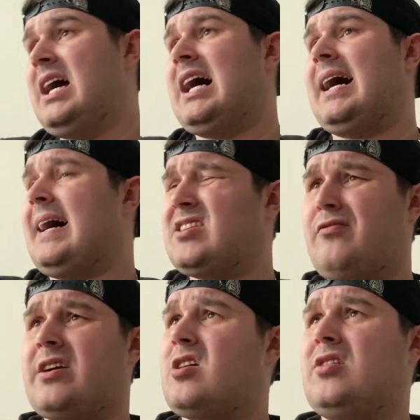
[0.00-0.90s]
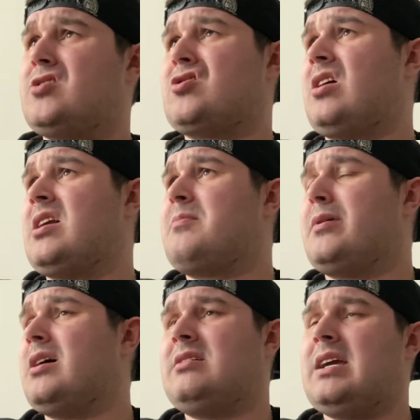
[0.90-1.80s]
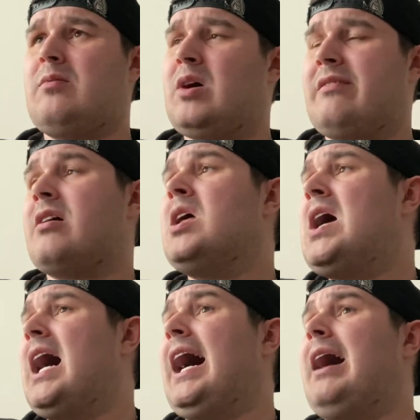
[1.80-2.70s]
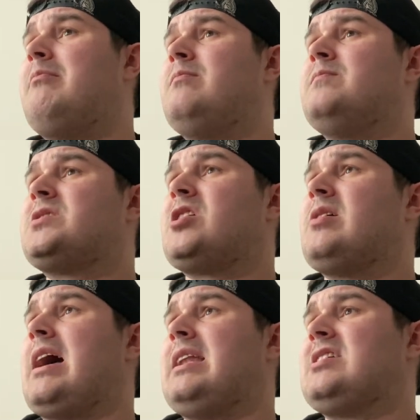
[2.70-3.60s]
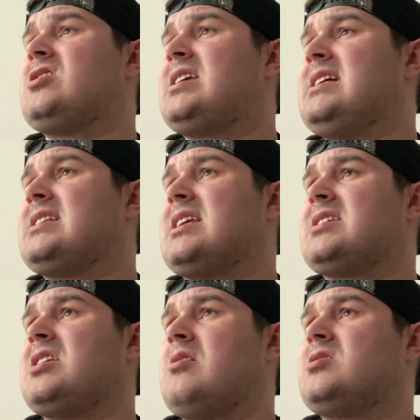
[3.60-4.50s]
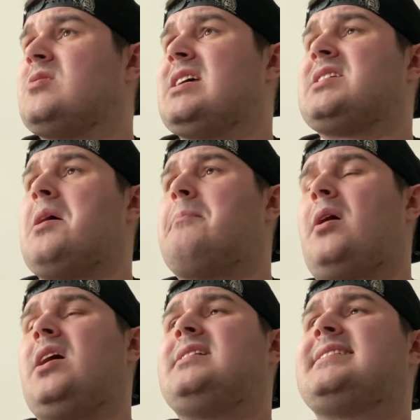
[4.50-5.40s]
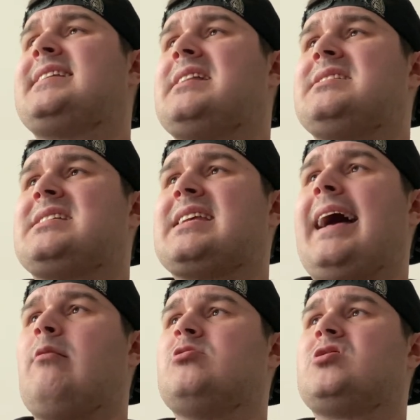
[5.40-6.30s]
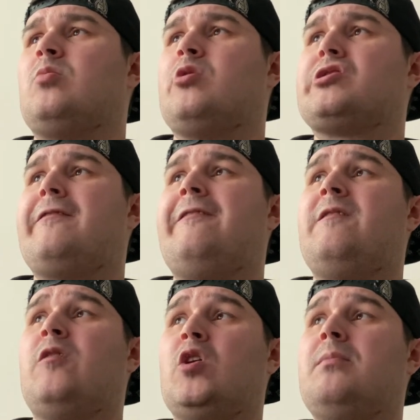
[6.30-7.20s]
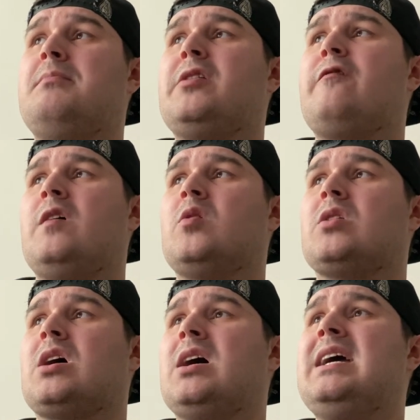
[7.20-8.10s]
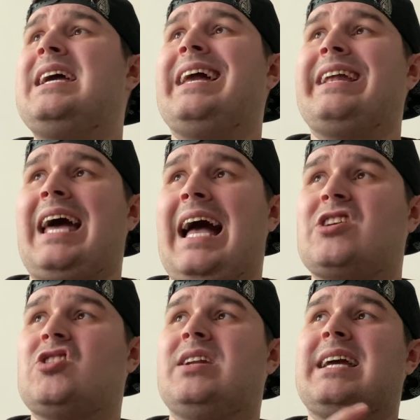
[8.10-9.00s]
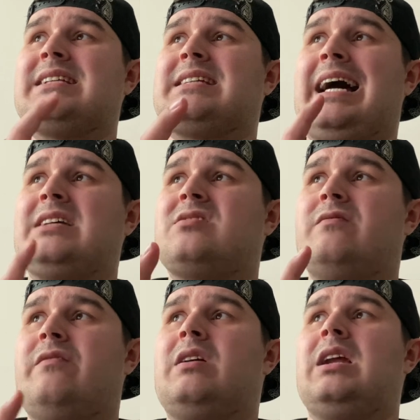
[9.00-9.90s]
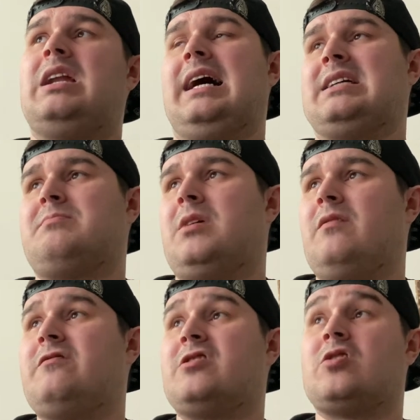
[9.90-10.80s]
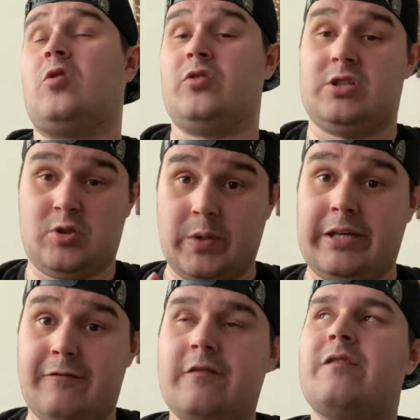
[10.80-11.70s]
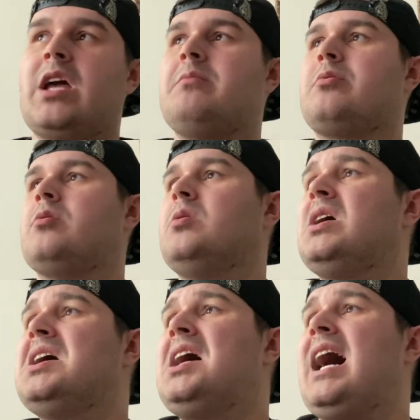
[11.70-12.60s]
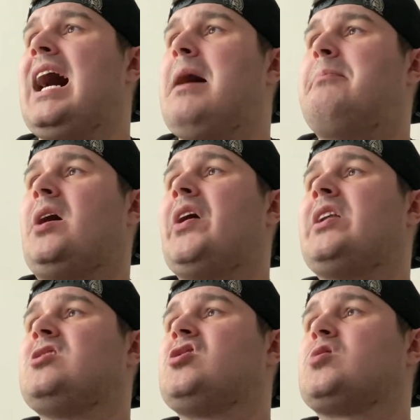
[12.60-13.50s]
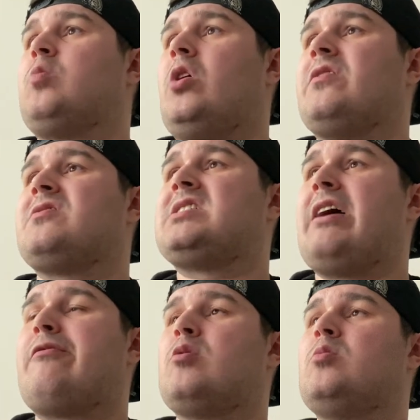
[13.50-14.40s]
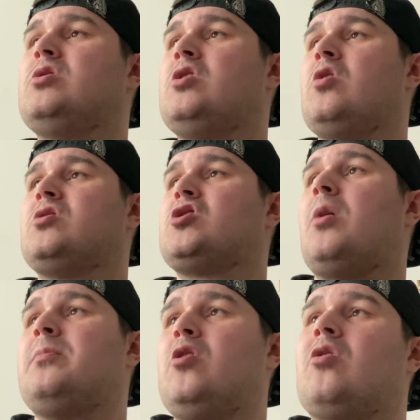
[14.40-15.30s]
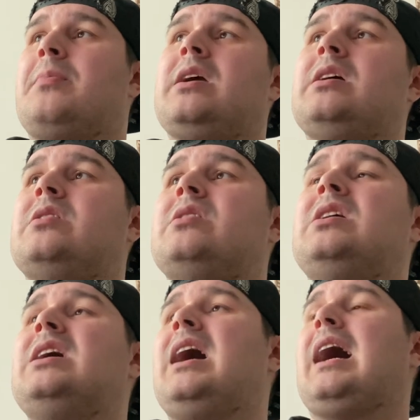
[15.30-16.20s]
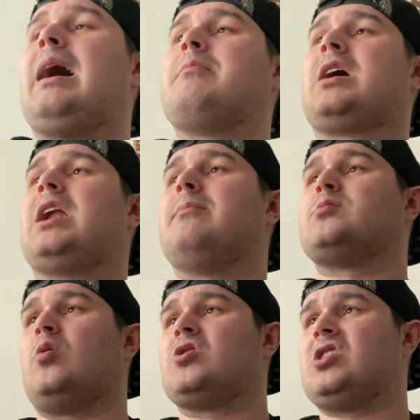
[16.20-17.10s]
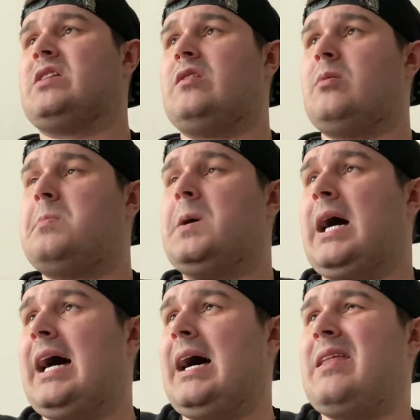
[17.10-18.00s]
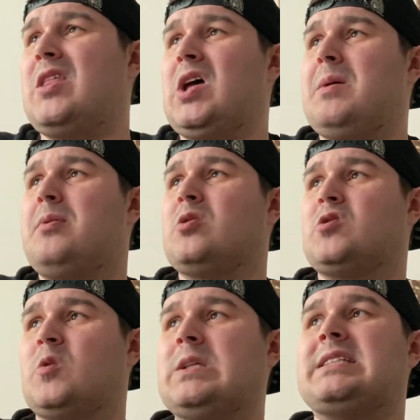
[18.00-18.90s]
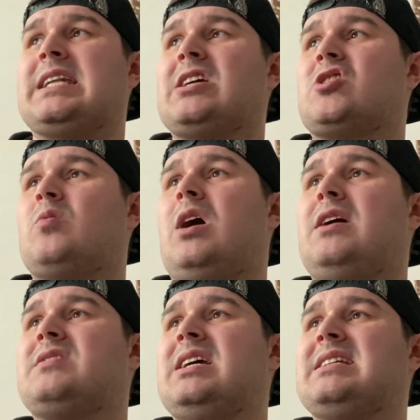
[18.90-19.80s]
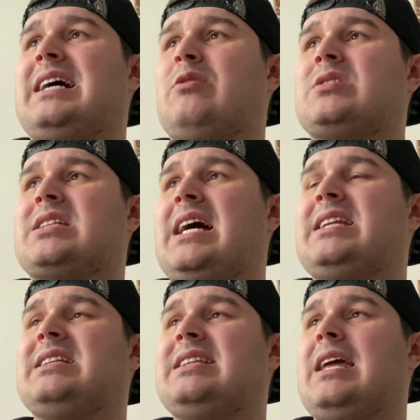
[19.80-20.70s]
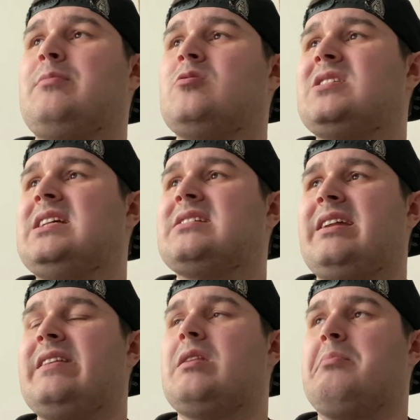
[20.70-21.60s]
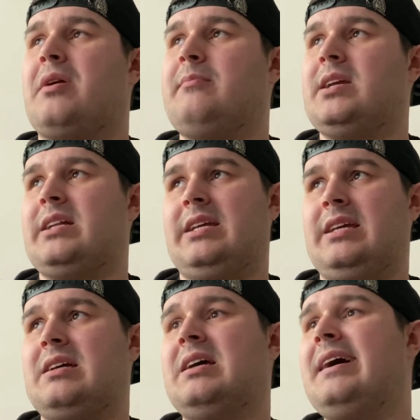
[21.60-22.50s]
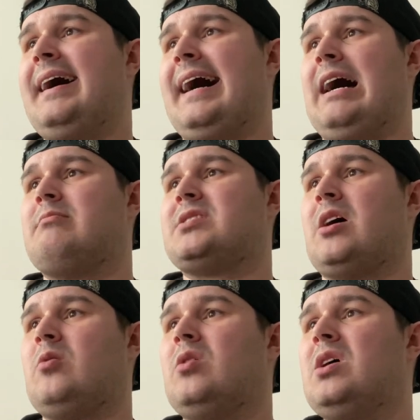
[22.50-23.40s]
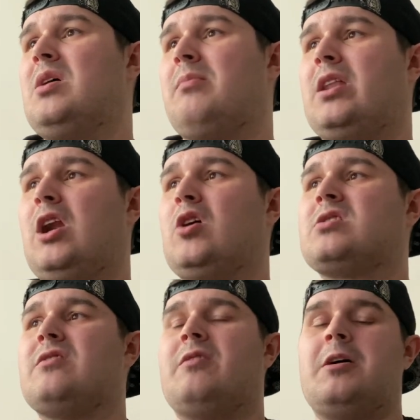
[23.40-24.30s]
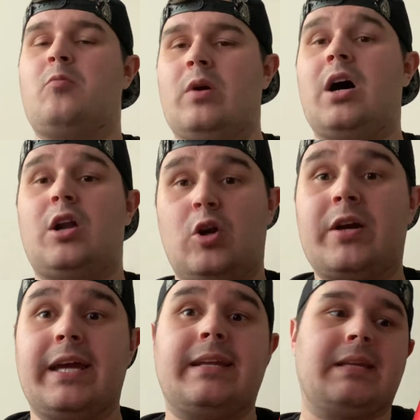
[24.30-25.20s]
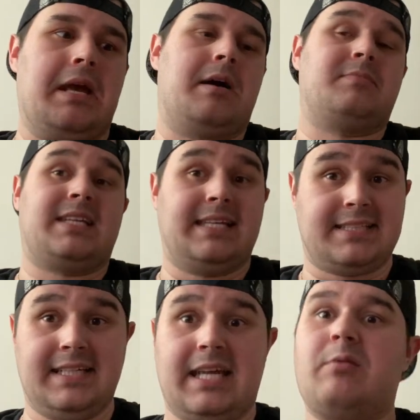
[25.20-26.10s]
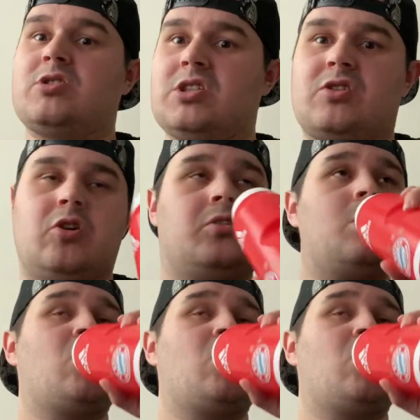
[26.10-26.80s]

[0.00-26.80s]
I don't think I got a strike, but yeah, whatever. So yeah, let's just get into this though. So it says here, Bayern sent scouts to watch Fulham midfielder in action against Aston Villa last month on the 25th of April. Bayern are just one of several top European clubs watching the Portugal international after his outstanding debut season in the Premier League. So by the looks of it, we are looking to get CDM, which is good.